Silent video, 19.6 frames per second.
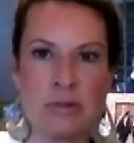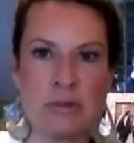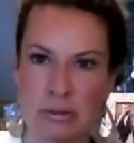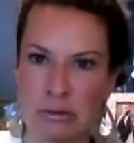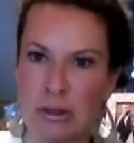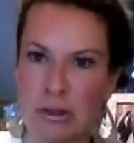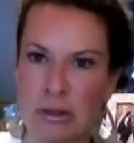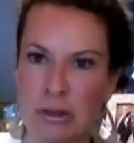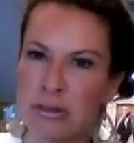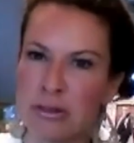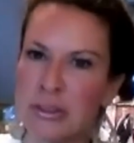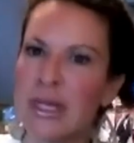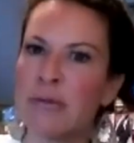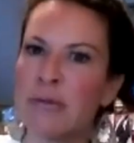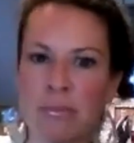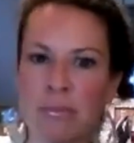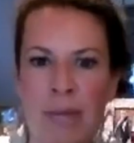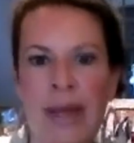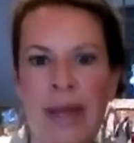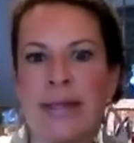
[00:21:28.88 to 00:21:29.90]
like you
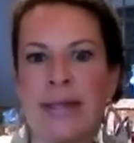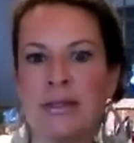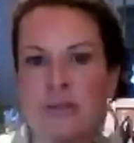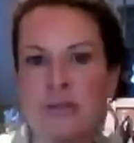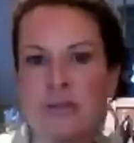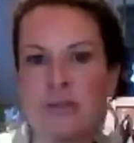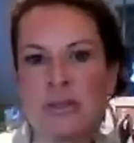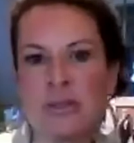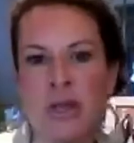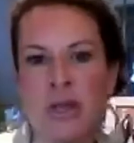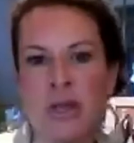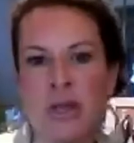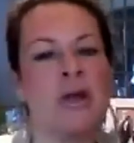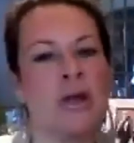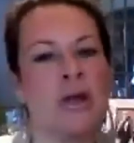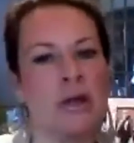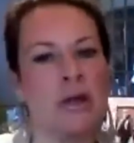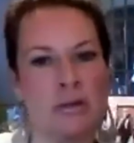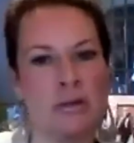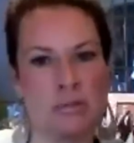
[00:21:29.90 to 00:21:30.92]
said, remind yourself,
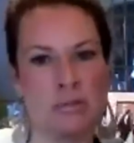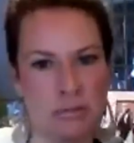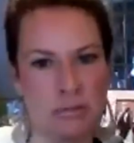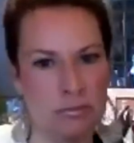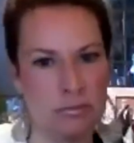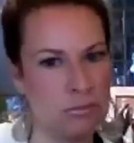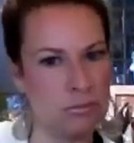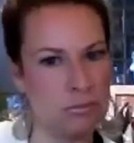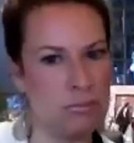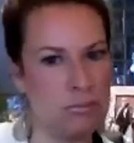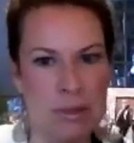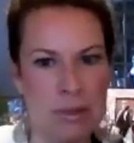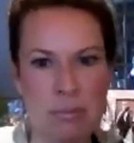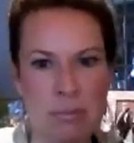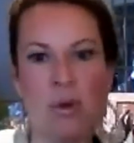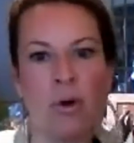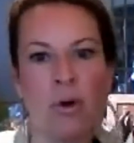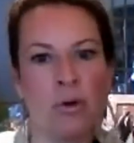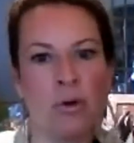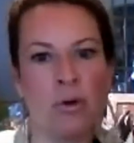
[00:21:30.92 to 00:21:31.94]
be
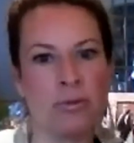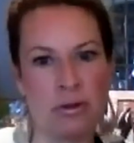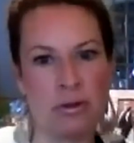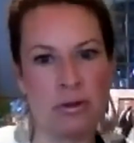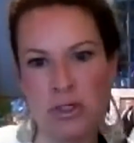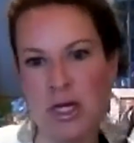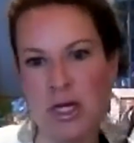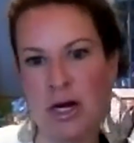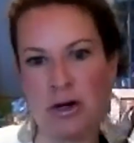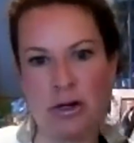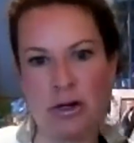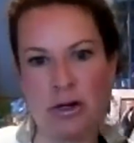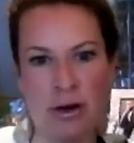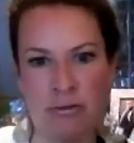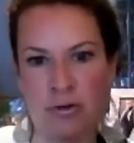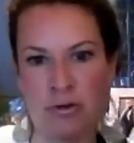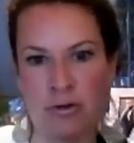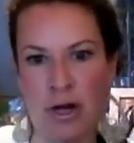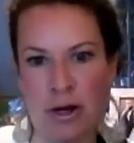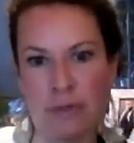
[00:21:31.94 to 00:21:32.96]
bold, go share. You
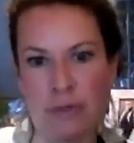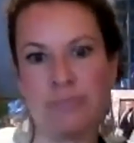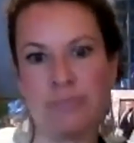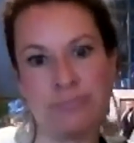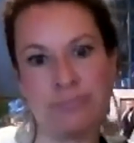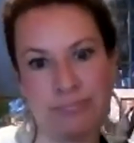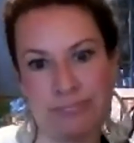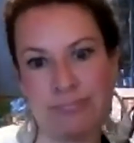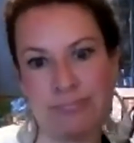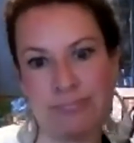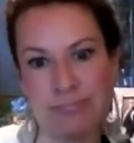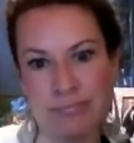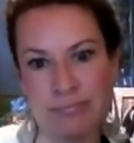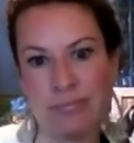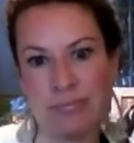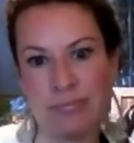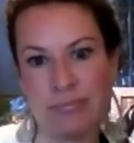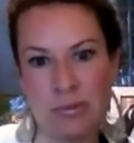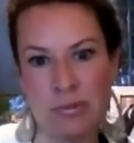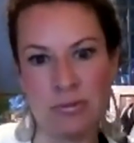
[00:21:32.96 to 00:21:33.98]
never know.
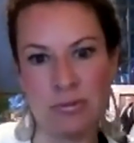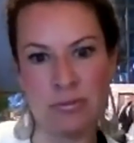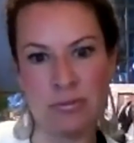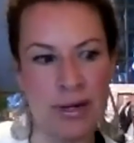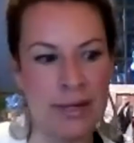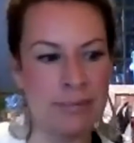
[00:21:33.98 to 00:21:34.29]
Right?